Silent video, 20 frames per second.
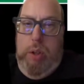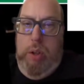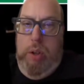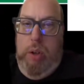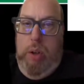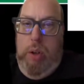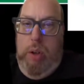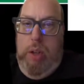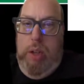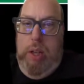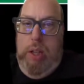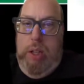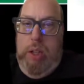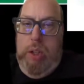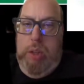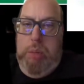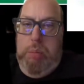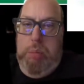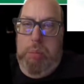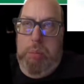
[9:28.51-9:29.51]
A lot
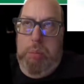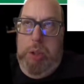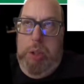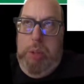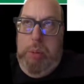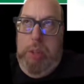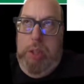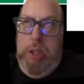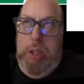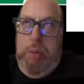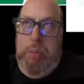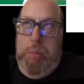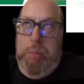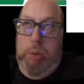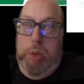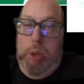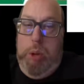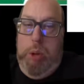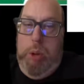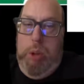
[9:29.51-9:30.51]
less, shall we say,
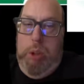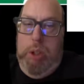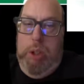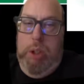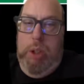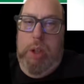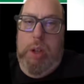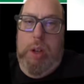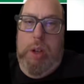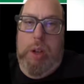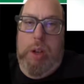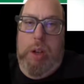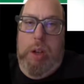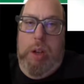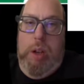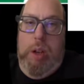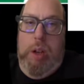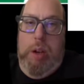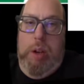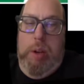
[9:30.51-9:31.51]
squat,
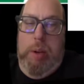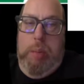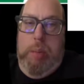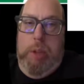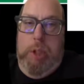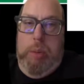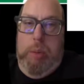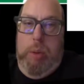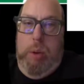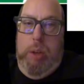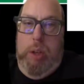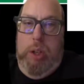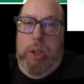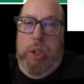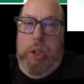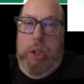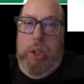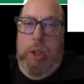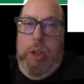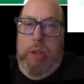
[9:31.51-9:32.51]
and much more like
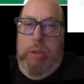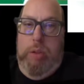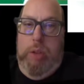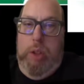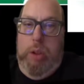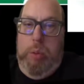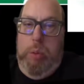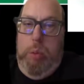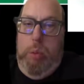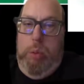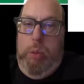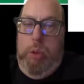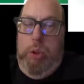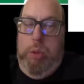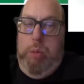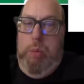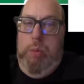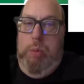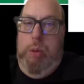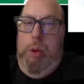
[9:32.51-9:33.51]
just kind of small,
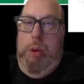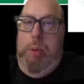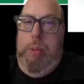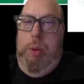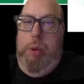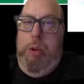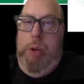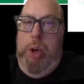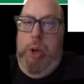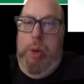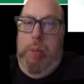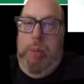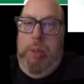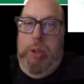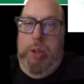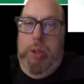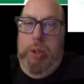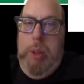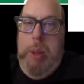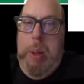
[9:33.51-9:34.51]
well-built humans.